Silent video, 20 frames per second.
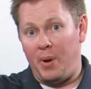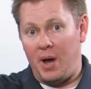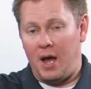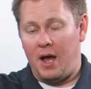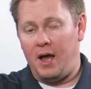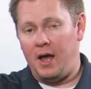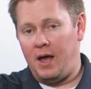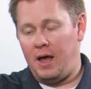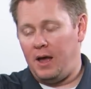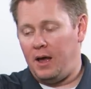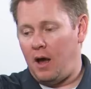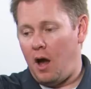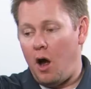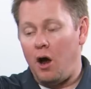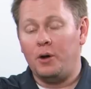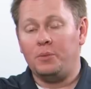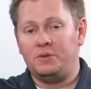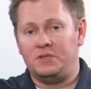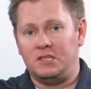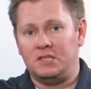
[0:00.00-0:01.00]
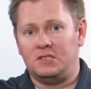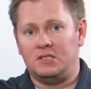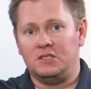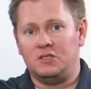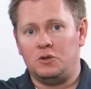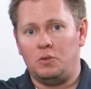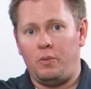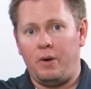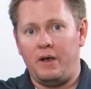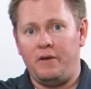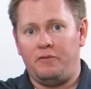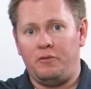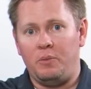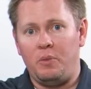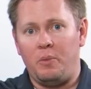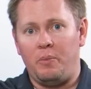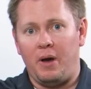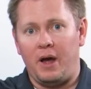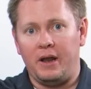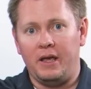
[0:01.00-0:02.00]
arm's distance away from
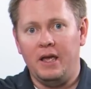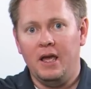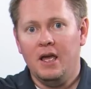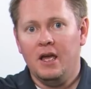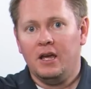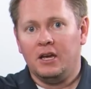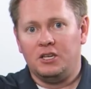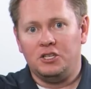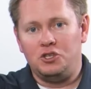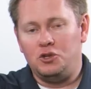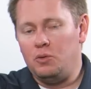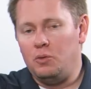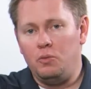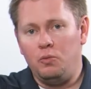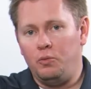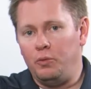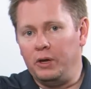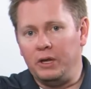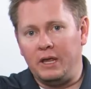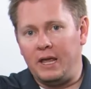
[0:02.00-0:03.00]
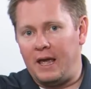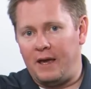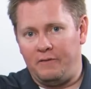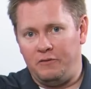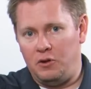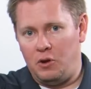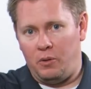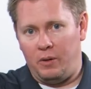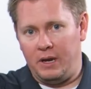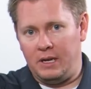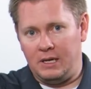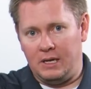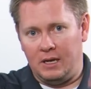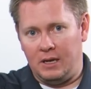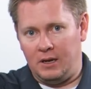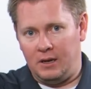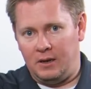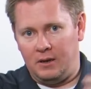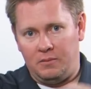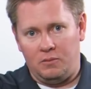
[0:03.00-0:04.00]
your body, because you really have no
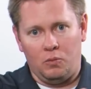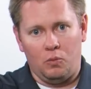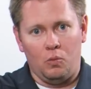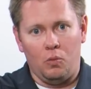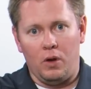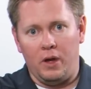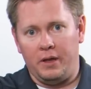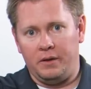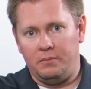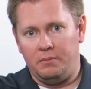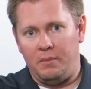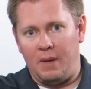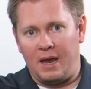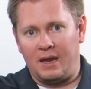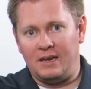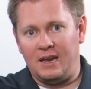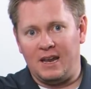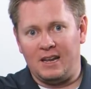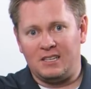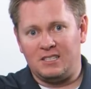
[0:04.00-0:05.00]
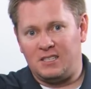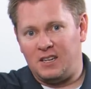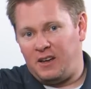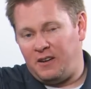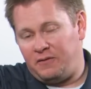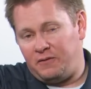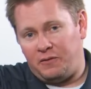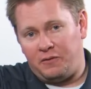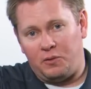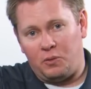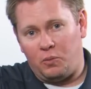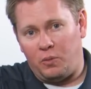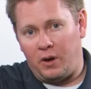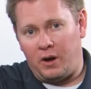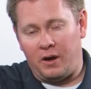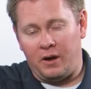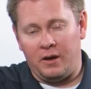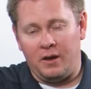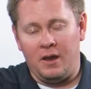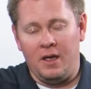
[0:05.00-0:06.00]
idea what magnetic stuff, if you're
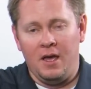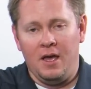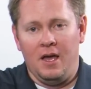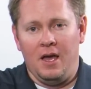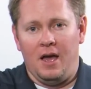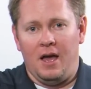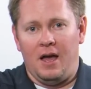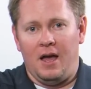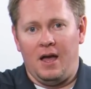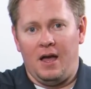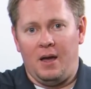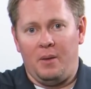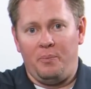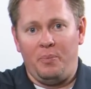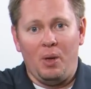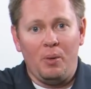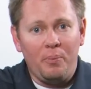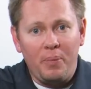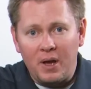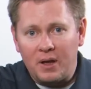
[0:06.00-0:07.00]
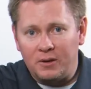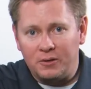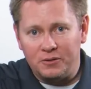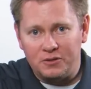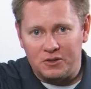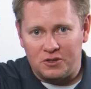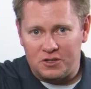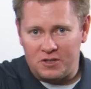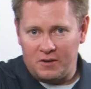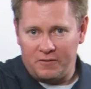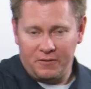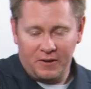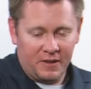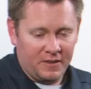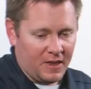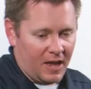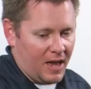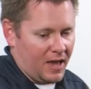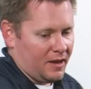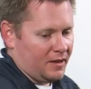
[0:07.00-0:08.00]
wearing belt buckles or stuff
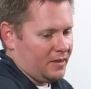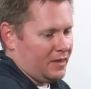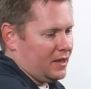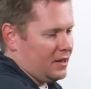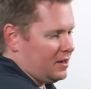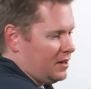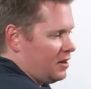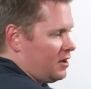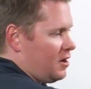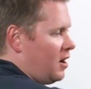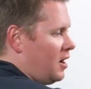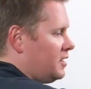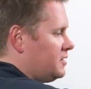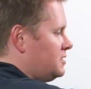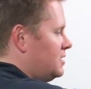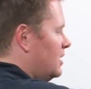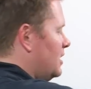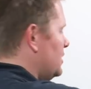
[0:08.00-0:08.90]
like that, that could cause it.